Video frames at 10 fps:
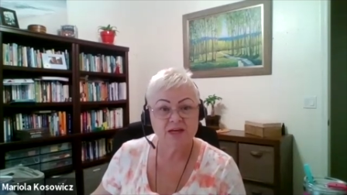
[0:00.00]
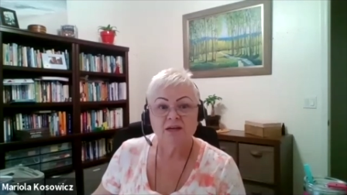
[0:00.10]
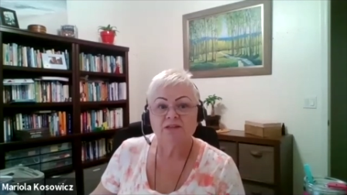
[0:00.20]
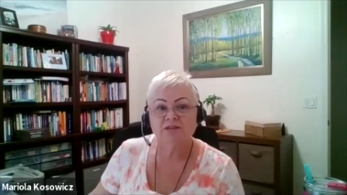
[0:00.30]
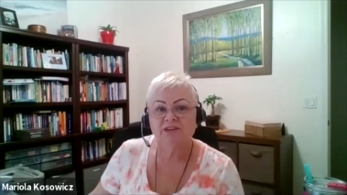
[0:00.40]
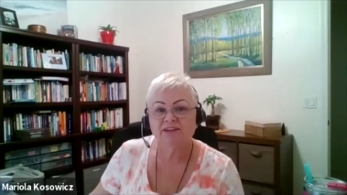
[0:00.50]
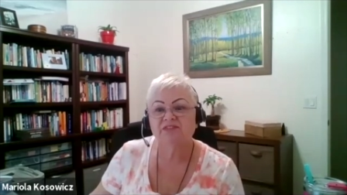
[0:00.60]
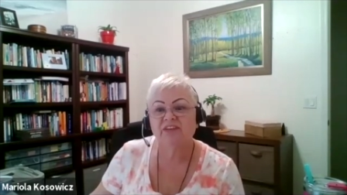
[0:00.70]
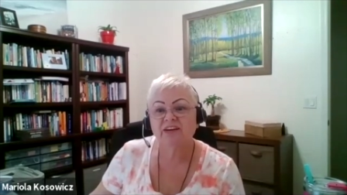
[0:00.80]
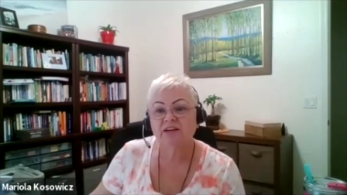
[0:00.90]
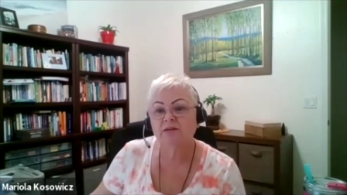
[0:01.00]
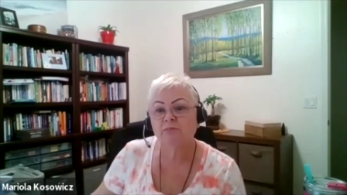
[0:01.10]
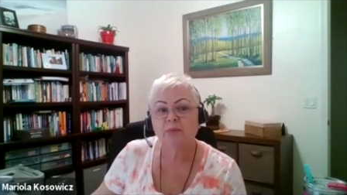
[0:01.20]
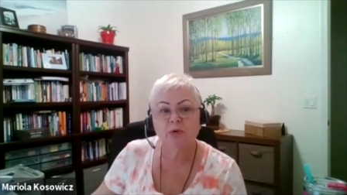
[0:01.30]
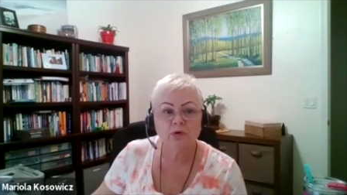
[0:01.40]
So that's very
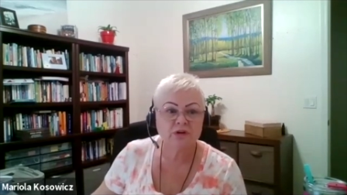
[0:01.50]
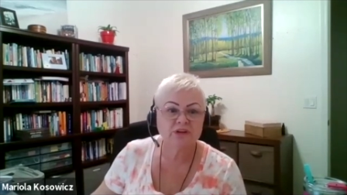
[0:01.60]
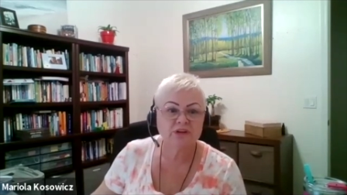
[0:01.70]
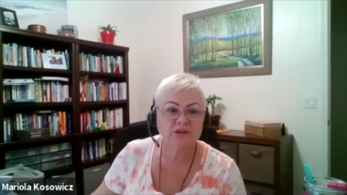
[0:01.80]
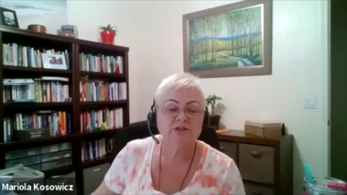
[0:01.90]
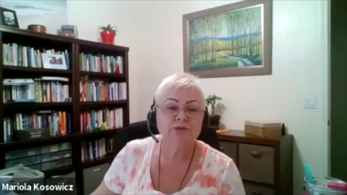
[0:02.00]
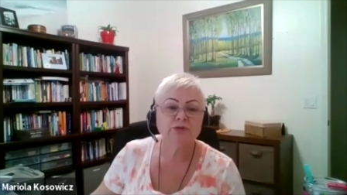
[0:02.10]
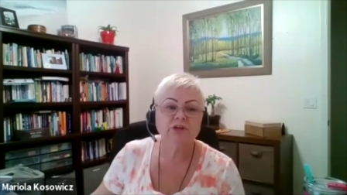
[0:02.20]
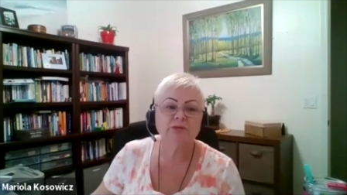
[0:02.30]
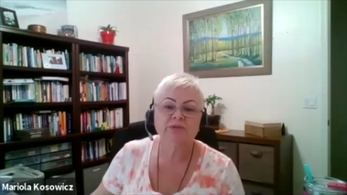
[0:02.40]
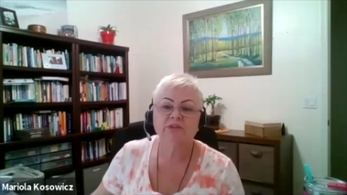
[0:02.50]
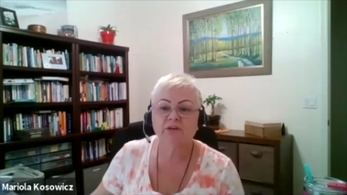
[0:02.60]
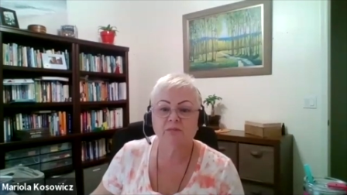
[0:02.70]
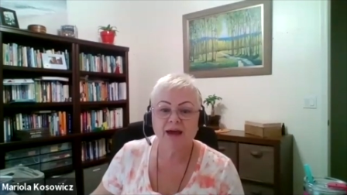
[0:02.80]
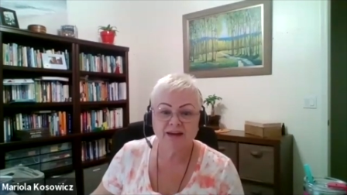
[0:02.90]
important to keep in the
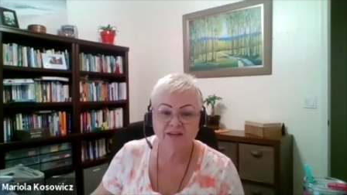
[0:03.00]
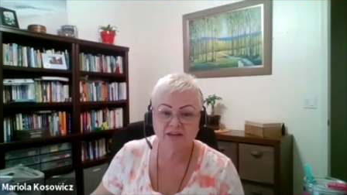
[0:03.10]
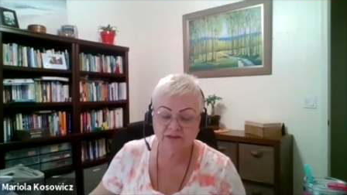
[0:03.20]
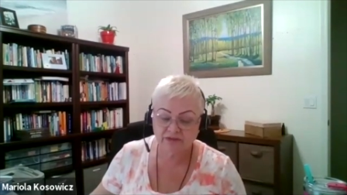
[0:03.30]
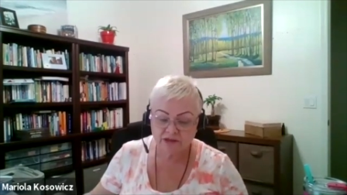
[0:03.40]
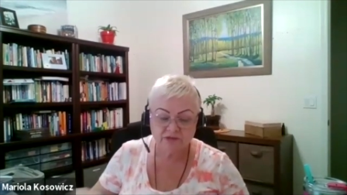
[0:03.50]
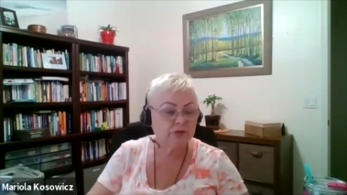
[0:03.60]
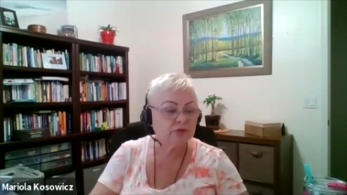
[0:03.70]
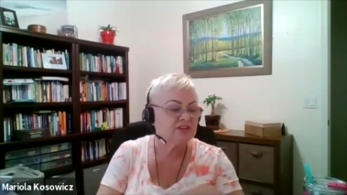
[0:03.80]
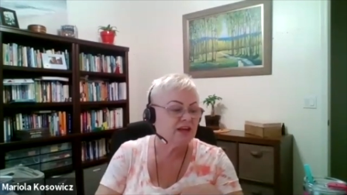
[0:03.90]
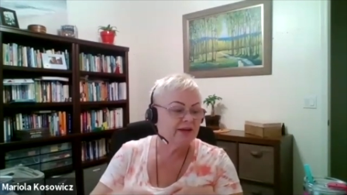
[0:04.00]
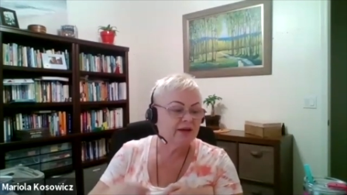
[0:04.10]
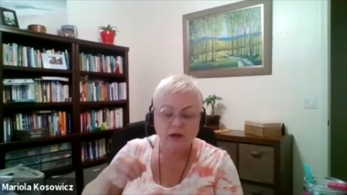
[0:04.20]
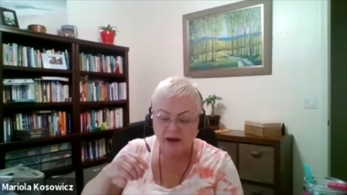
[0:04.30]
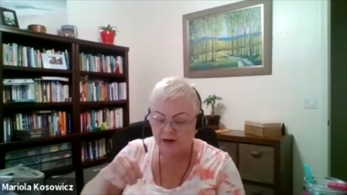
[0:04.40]
mind, even if you say,
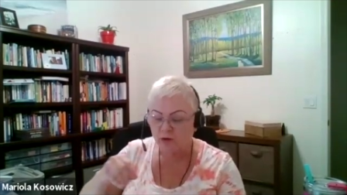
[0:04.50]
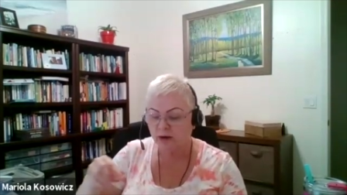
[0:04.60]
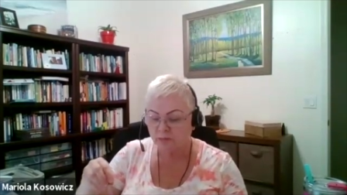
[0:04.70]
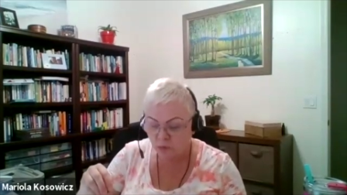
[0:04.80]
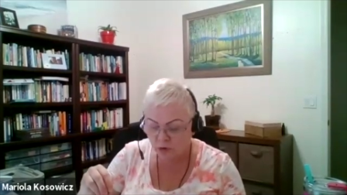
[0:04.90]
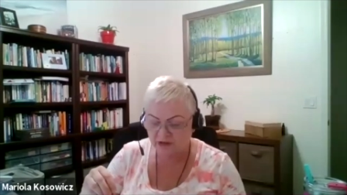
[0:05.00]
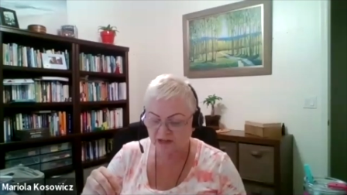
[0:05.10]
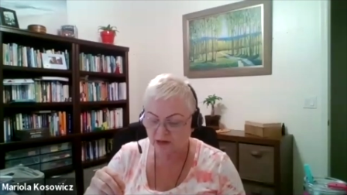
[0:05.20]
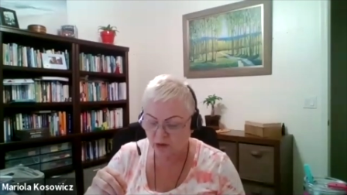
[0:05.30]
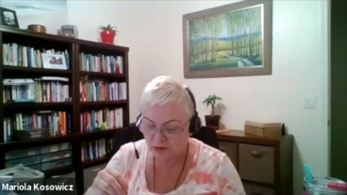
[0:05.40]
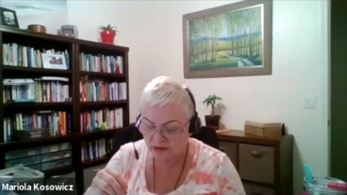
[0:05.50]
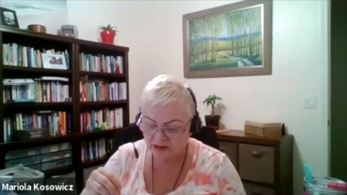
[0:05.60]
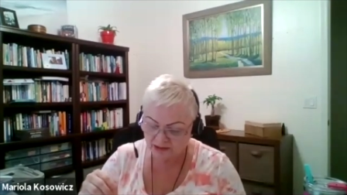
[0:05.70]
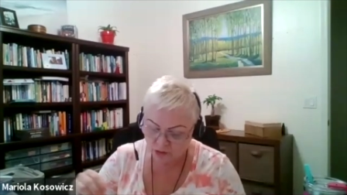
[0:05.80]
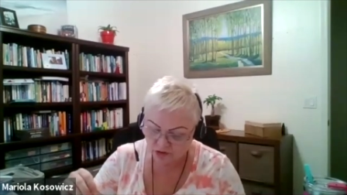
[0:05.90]
okay, who I'm working with,
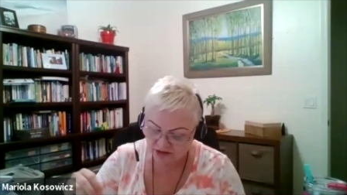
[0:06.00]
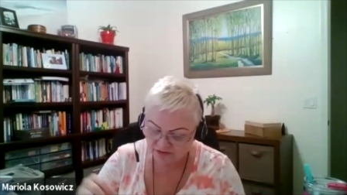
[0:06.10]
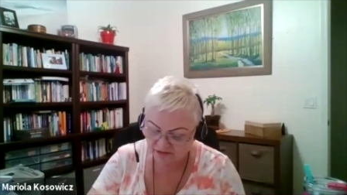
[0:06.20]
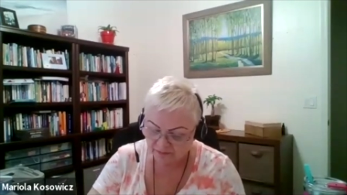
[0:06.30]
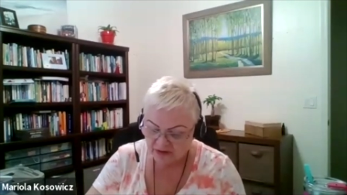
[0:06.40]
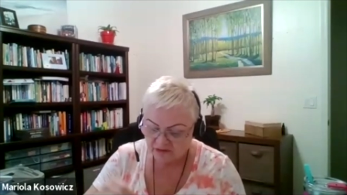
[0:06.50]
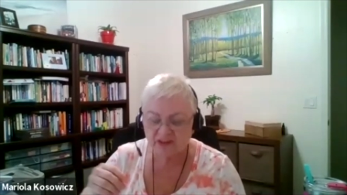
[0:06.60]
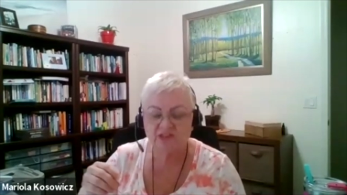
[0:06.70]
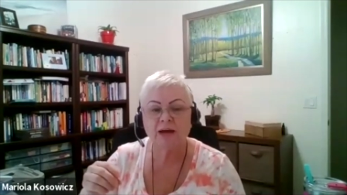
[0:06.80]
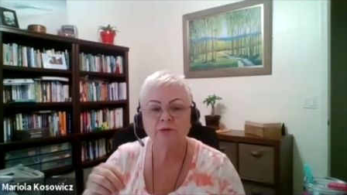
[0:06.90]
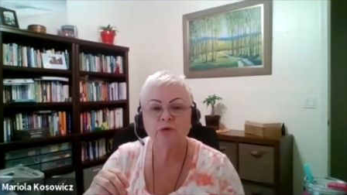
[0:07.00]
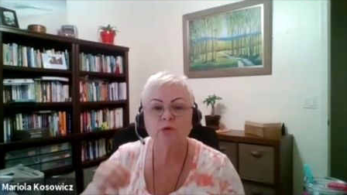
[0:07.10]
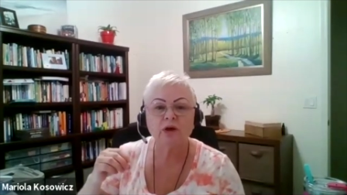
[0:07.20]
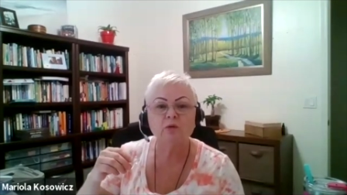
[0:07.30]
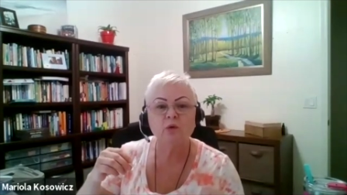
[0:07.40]
and you're going to find out
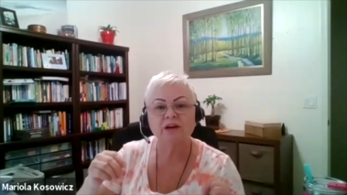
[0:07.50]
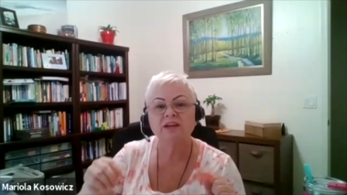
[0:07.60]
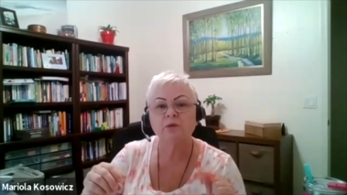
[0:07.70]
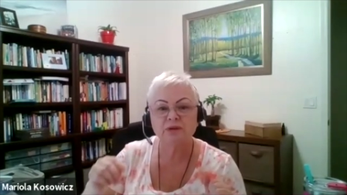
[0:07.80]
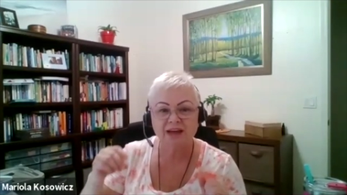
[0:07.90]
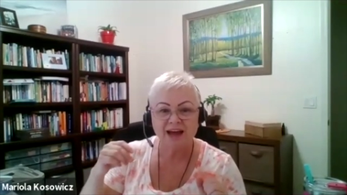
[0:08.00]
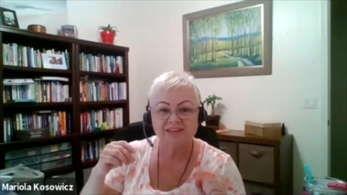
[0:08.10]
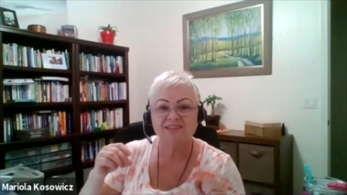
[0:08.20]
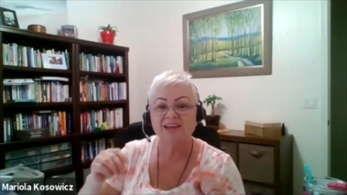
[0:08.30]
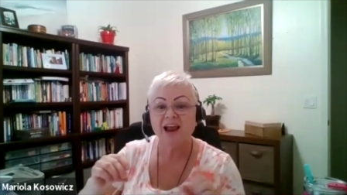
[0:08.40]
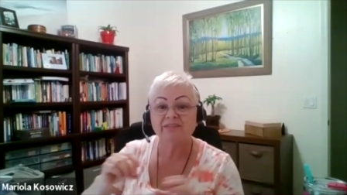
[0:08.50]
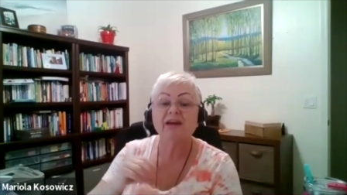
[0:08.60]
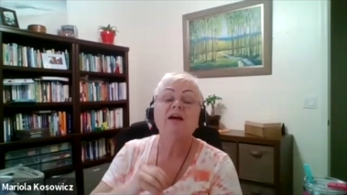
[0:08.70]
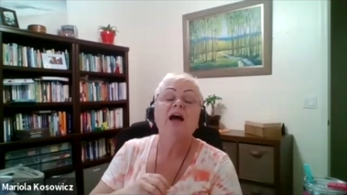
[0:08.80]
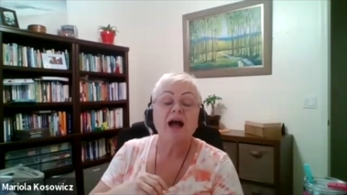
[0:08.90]
you're working with high self,
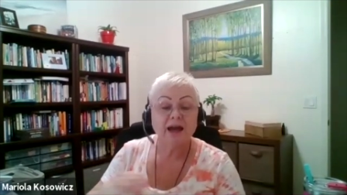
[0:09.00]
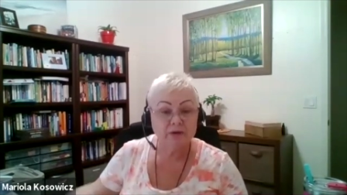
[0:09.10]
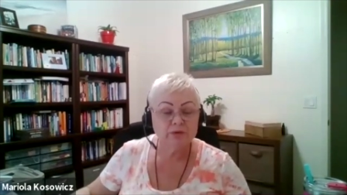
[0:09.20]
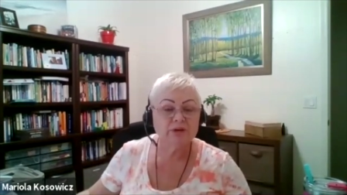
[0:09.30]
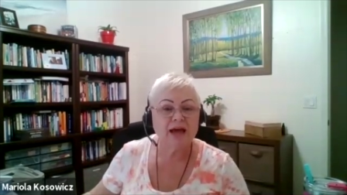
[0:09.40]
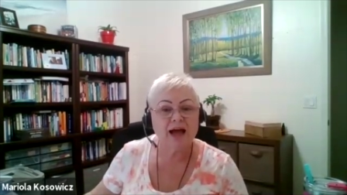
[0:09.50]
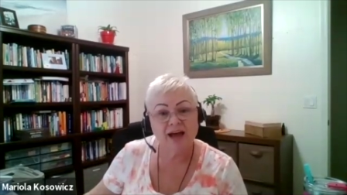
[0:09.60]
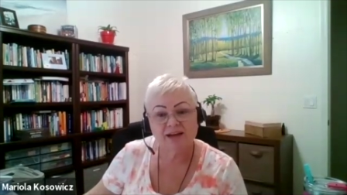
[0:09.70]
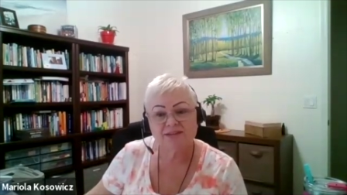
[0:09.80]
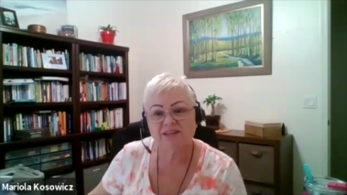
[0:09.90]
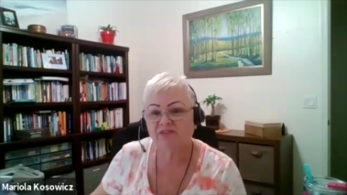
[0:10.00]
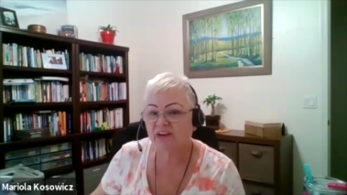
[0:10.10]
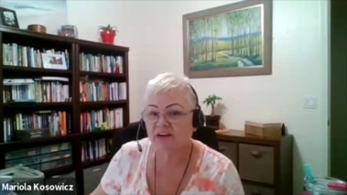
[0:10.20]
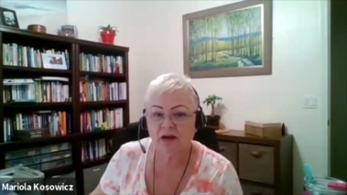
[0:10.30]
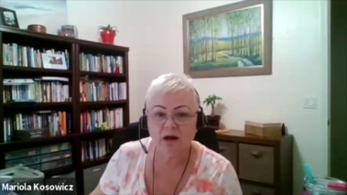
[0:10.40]
I will ask
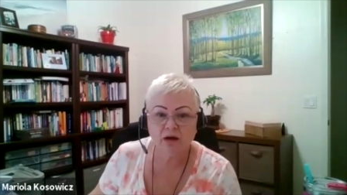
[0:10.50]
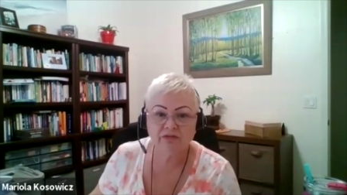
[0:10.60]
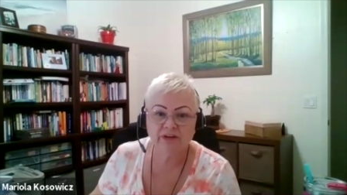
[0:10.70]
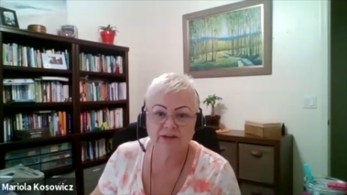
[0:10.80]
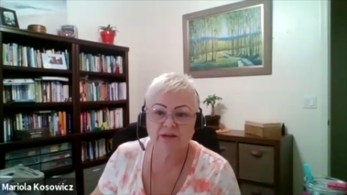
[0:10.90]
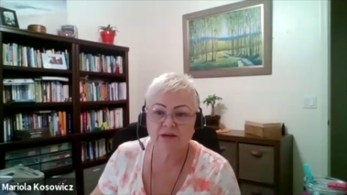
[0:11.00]
very often,